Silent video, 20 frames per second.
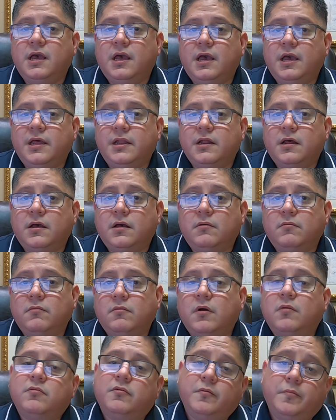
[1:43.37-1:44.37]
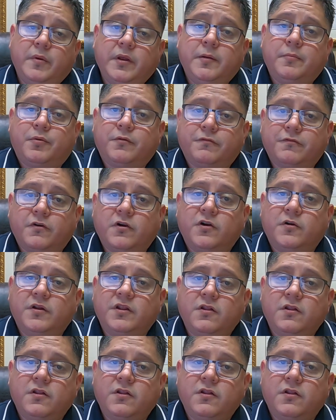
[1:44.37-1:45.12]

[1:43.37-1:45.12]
And what would be preferred,